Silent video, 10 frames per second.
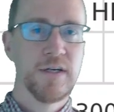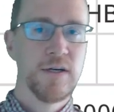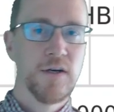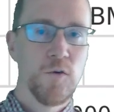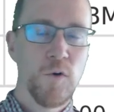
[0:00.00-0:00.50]

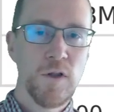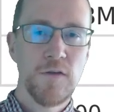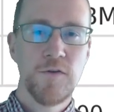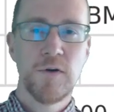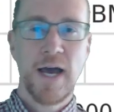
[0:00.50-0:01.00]
Well,
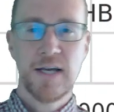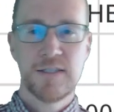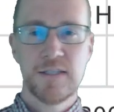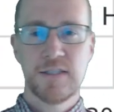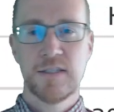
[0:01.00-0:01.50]
if you
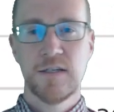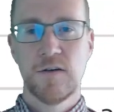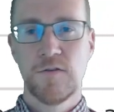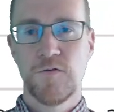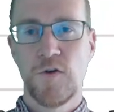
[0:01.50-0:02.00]
access
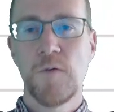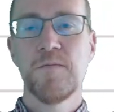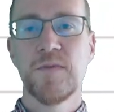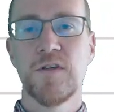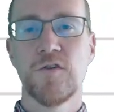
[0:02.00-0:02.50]

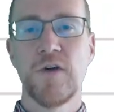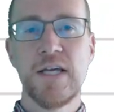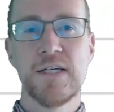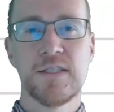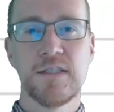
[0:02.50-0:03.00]
from the
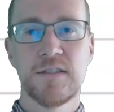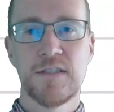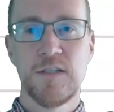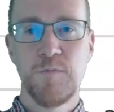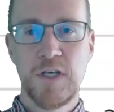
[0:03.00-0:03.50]
Grace
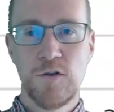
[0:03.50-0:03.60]
CPU,